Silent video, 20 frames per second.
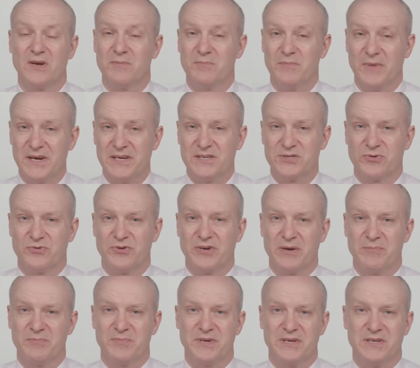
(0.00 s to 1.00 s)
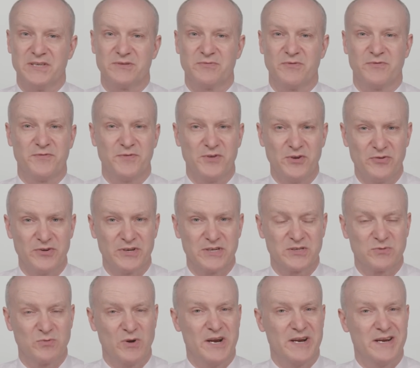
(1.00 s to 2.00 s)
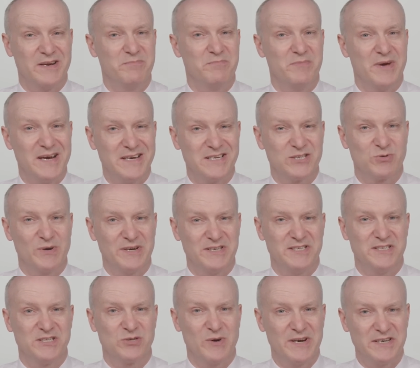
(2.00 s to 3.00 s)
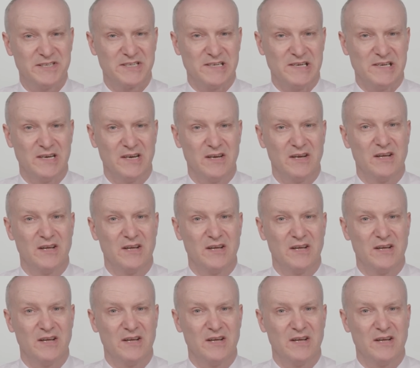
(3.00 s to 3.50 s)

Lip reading: Many Tory MPs were furious when, in May 2020,